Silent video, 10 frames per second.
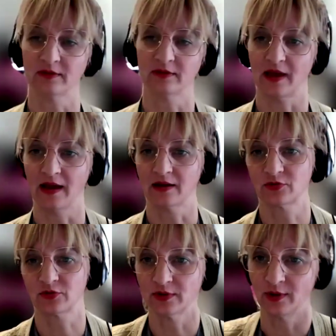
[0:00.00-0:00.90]
things
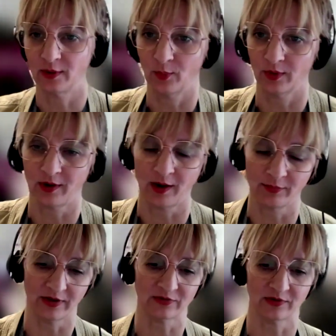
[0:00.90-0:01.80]
actually work
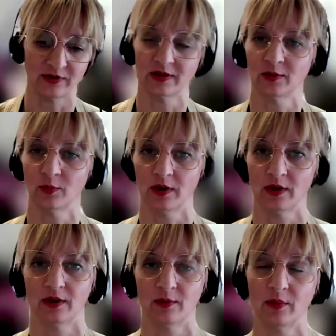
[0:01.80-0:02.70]
operationally,
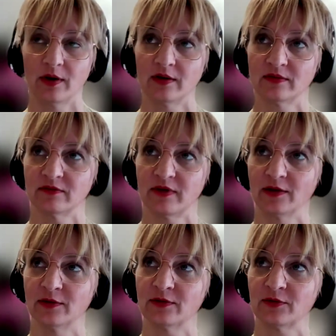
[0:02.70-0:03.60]
where, whereas a
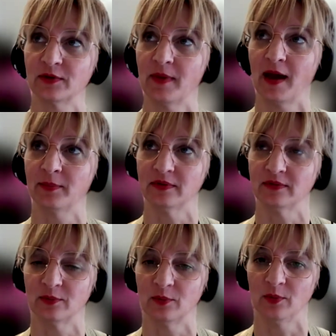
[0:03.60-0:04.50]
value stream map is
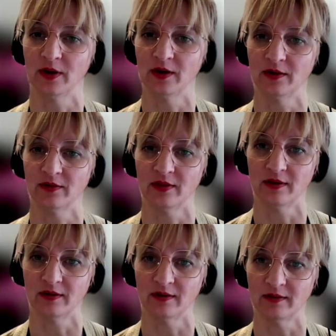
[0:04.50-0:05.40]
where
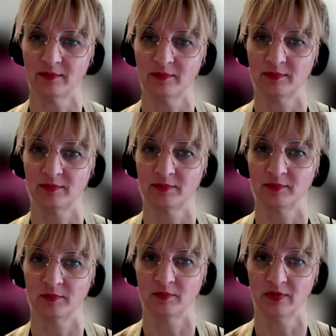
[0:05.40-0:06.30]
the
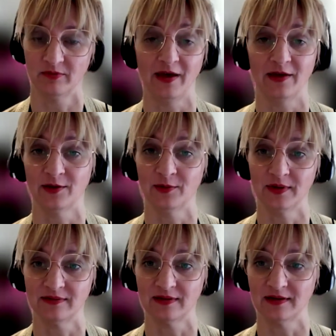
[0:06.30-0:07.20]
the value
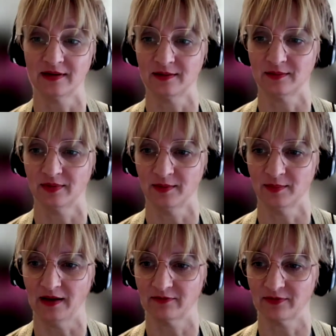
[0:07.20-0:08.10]
is in it, the
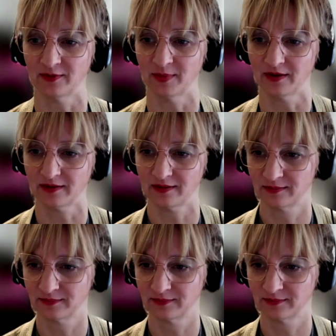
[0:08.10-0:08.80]
bang for the buck.